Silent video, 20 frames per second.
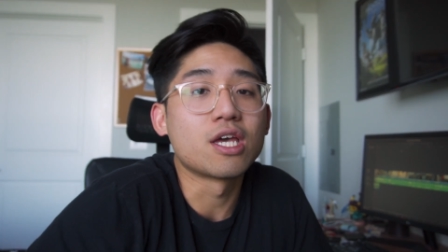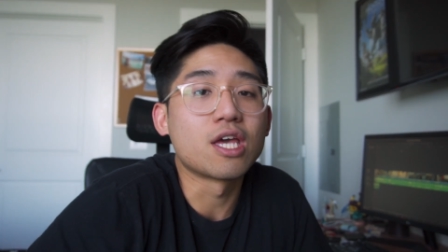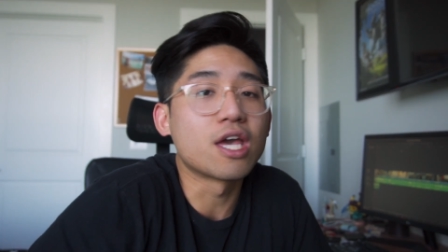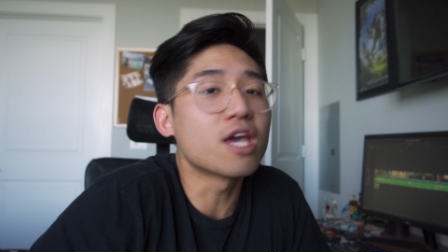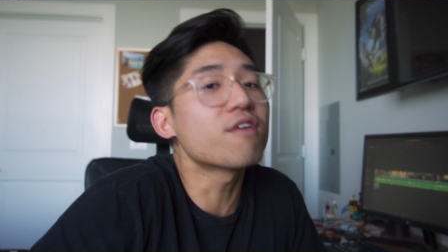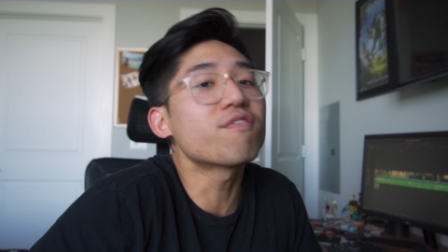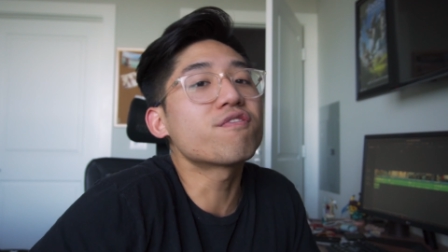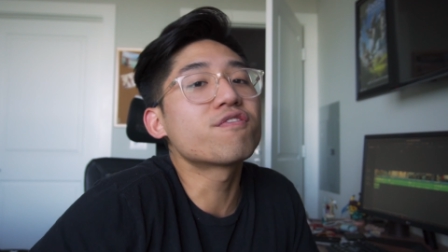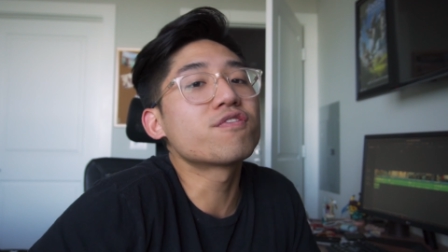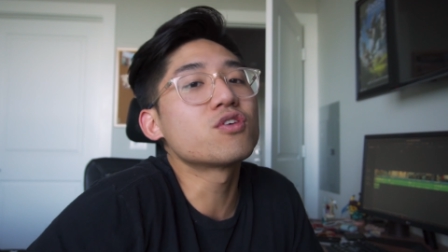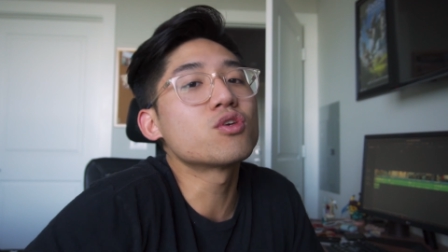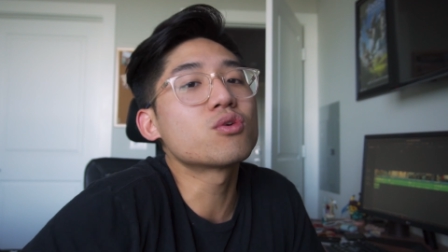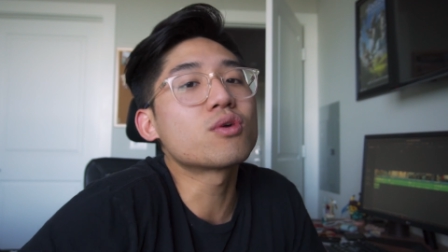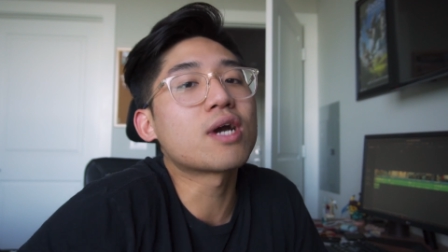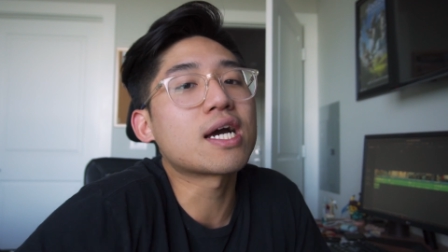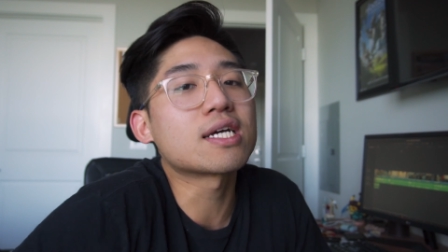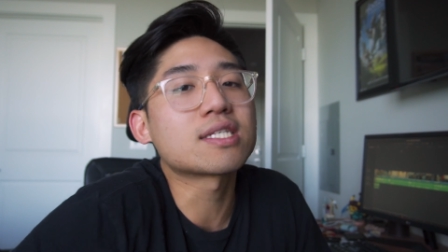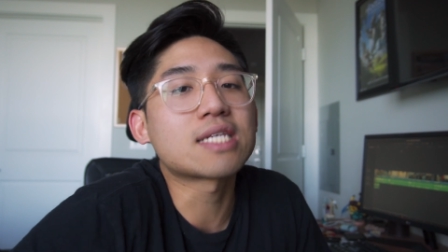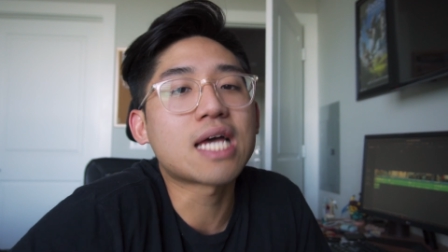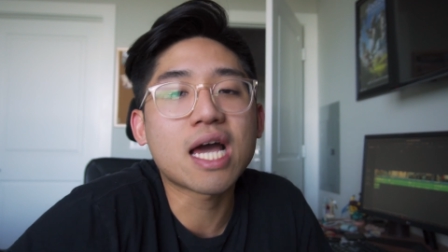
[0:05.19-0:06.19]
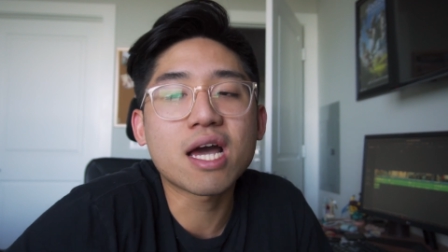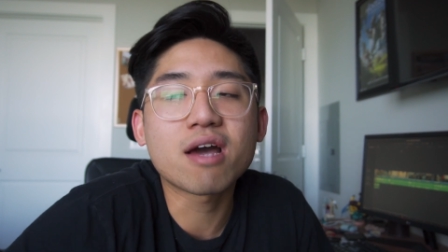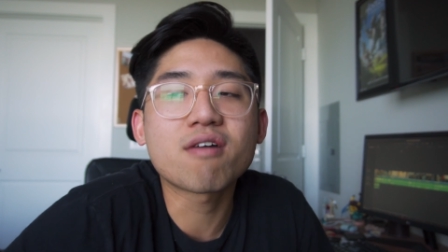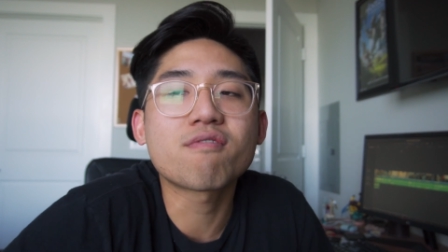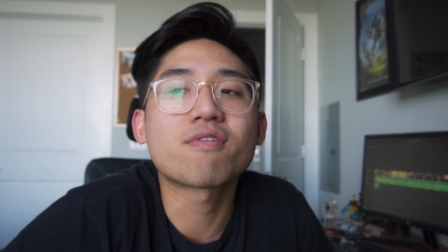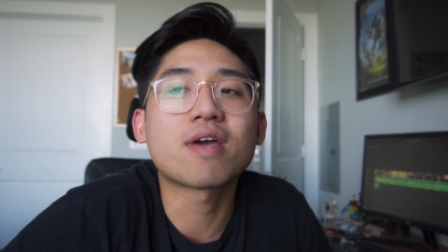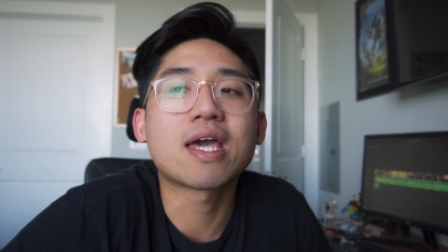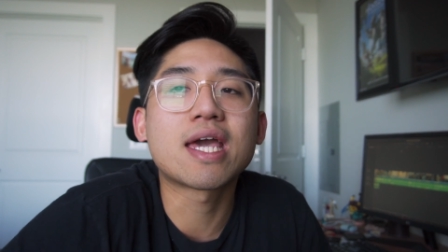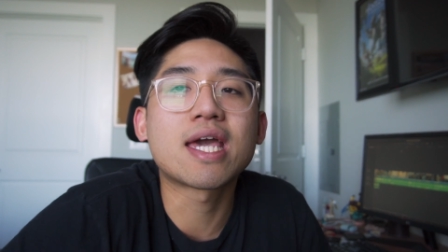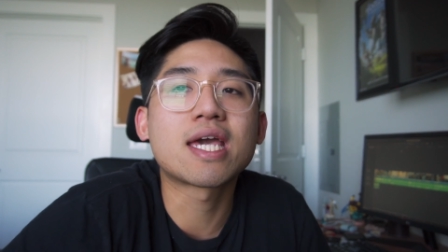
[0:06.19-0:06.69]
If you guys have
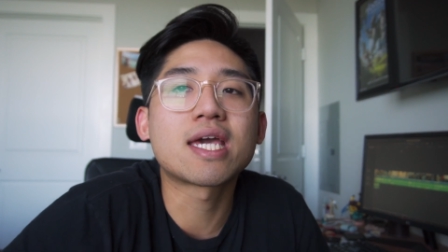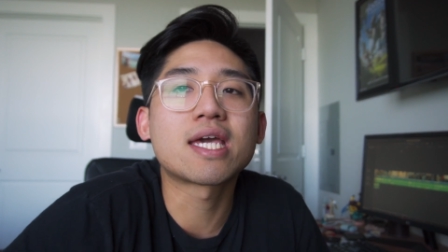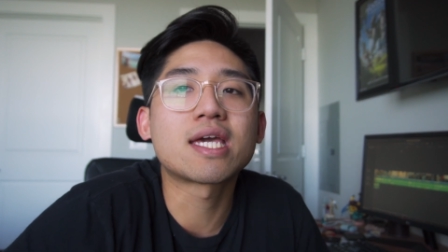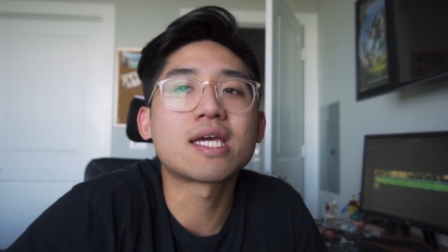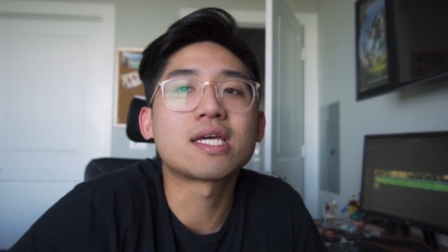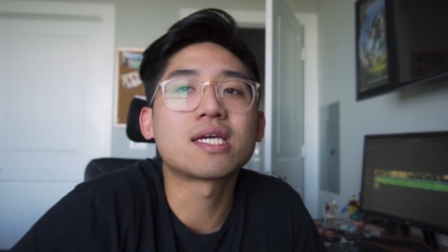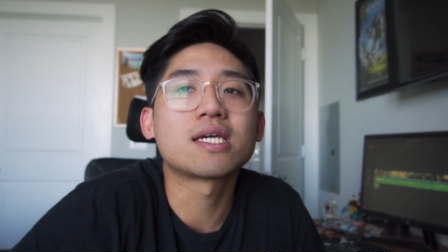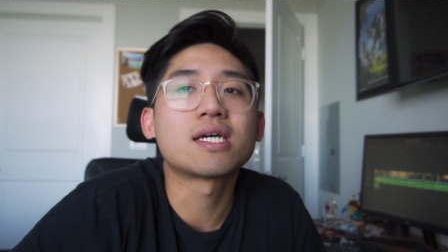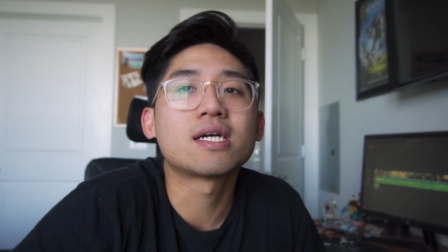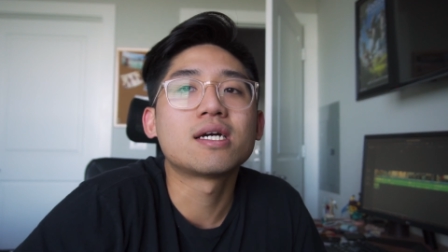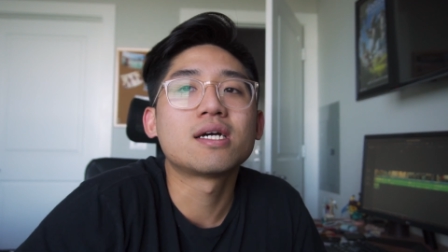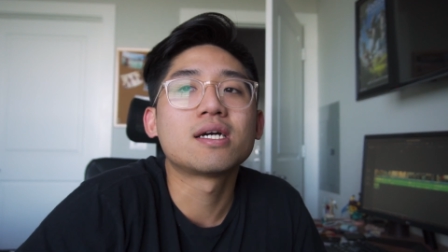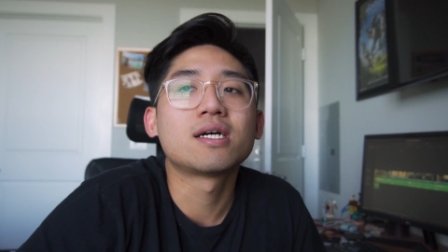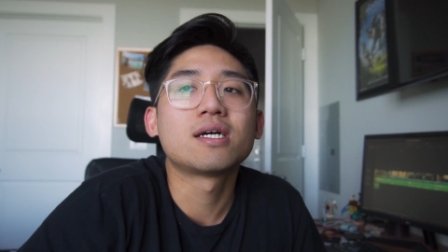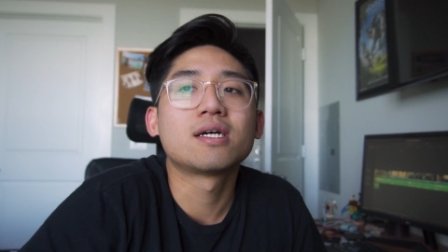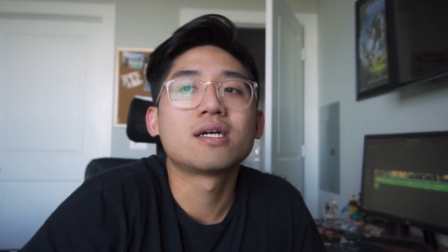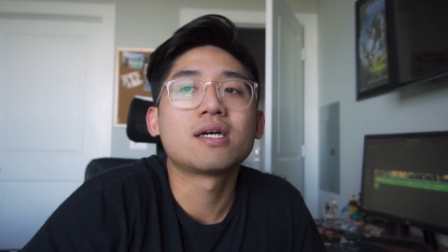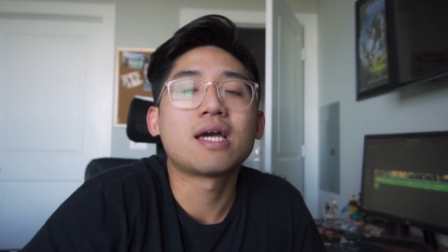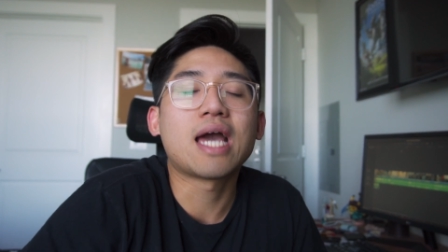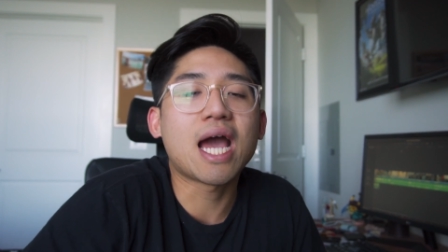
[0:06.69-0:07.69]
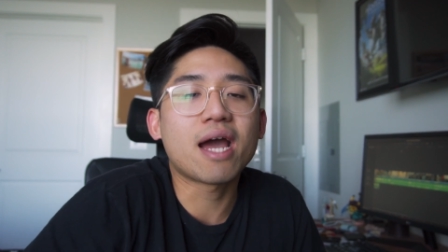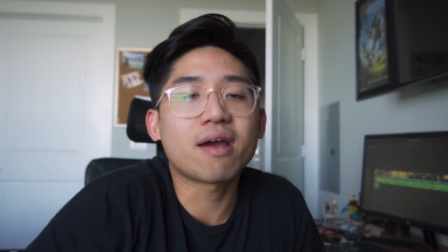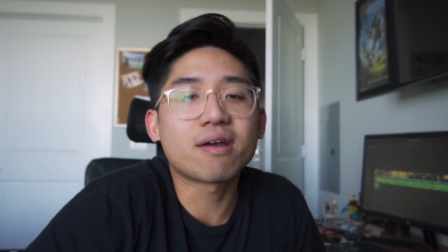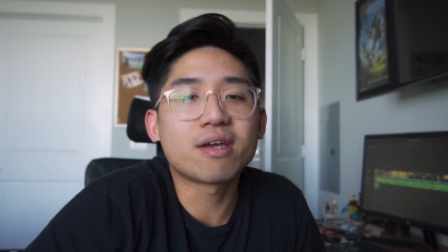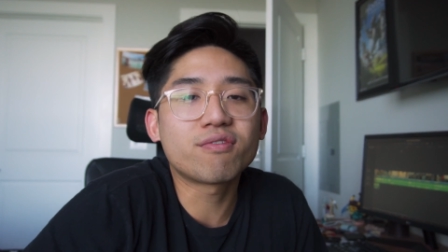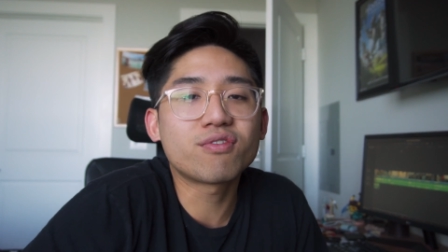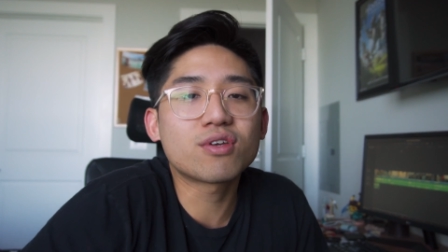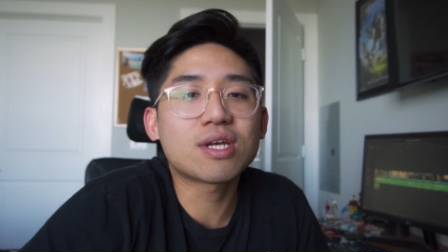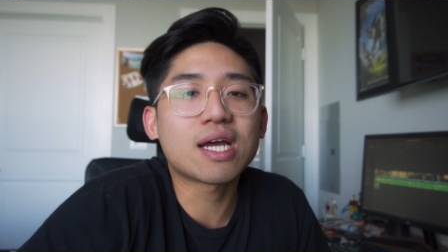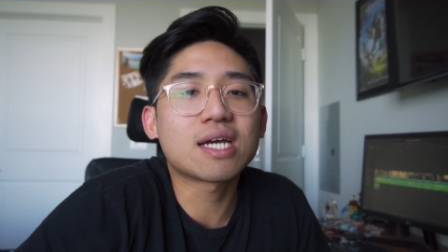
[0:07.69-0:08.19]

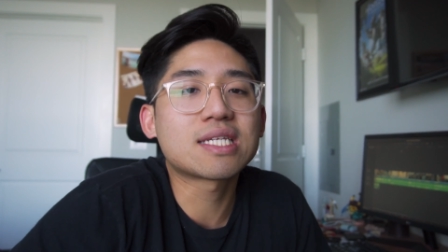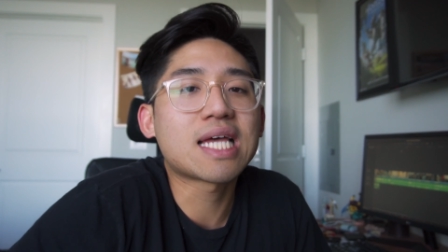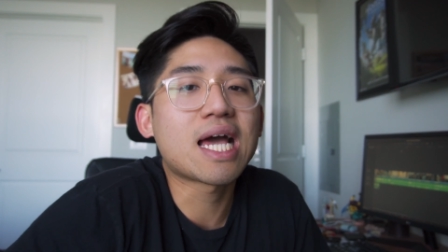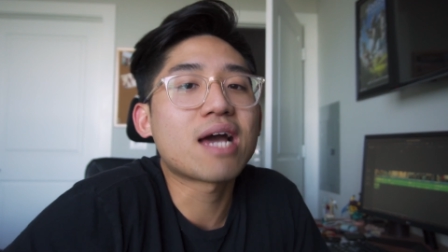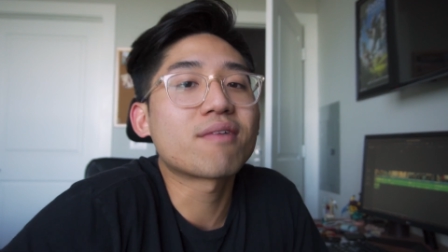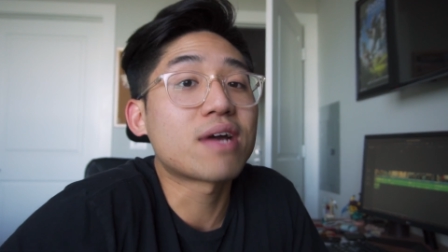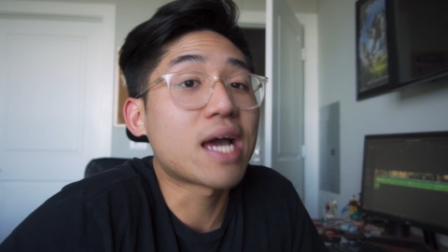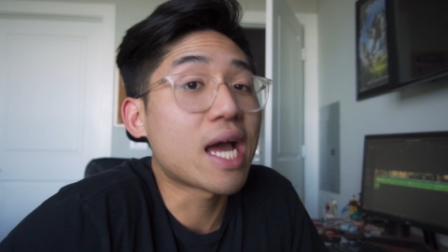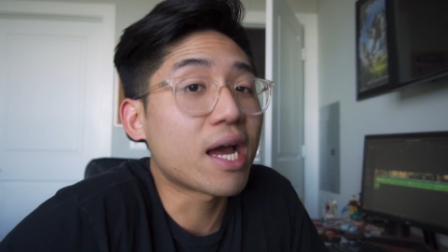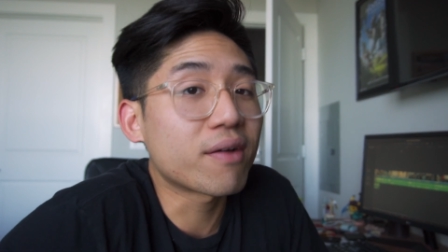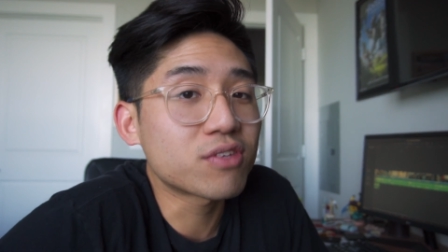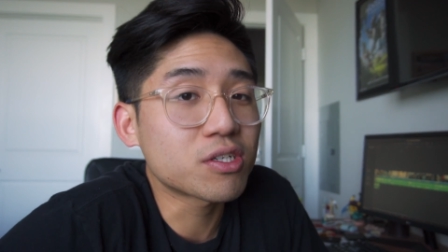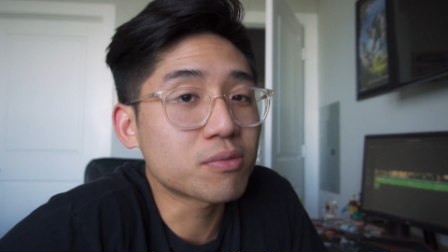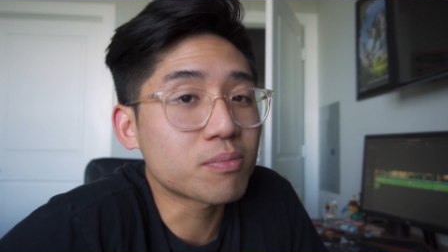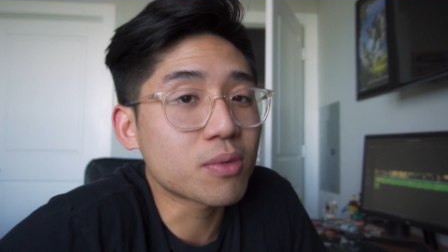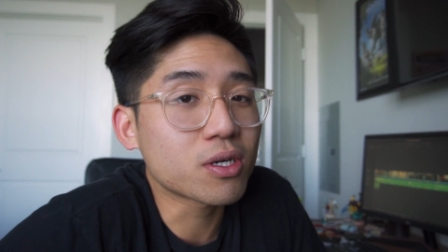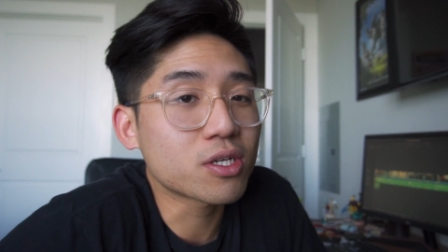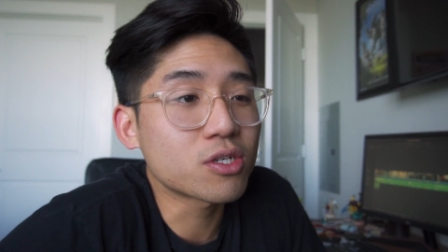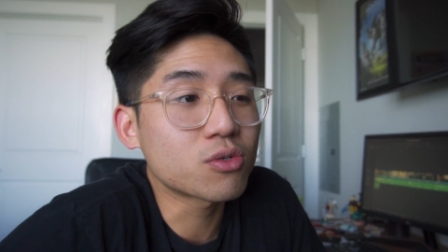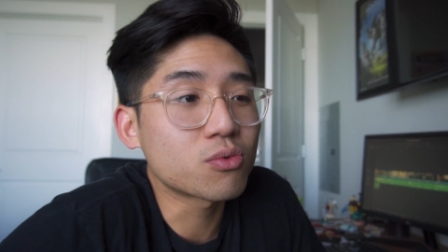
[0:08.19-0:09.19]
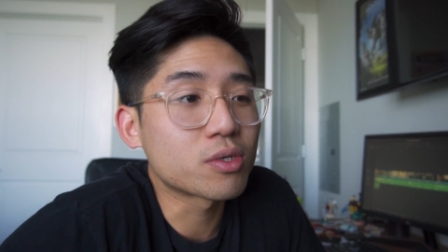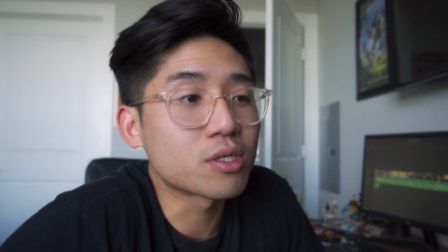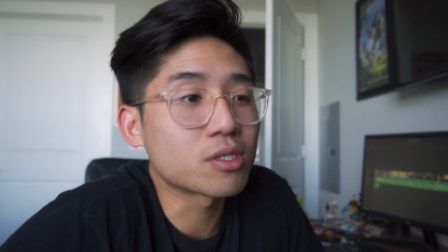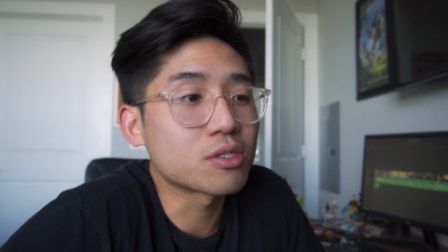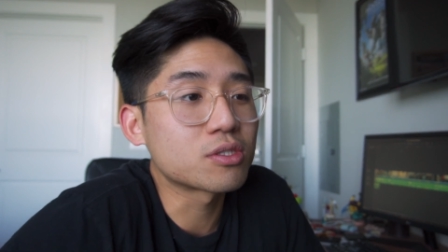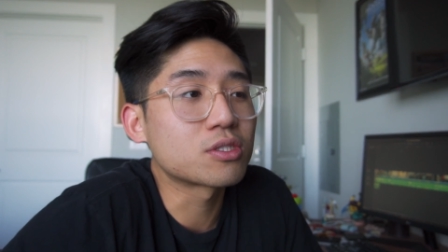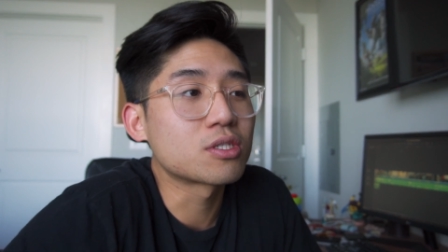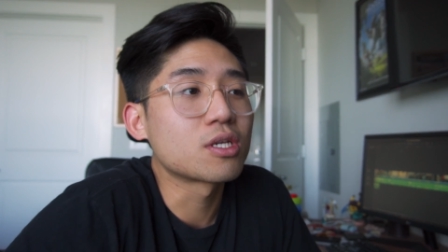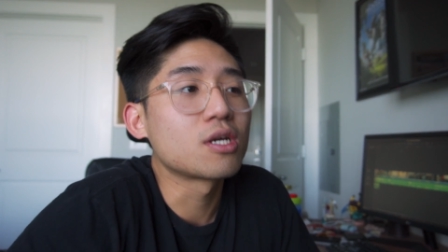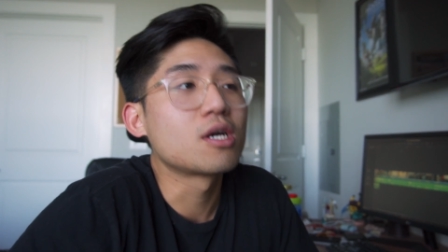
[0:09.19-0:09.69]
aftermarket
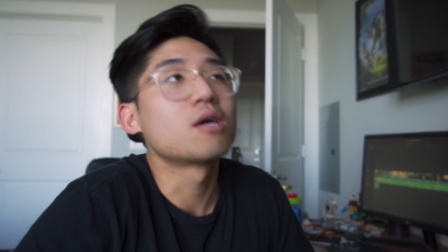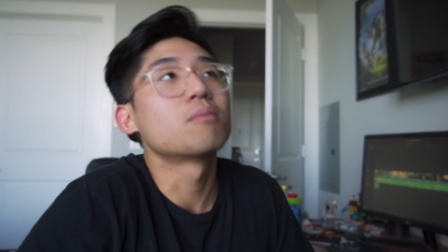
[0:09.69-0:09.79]
wheels,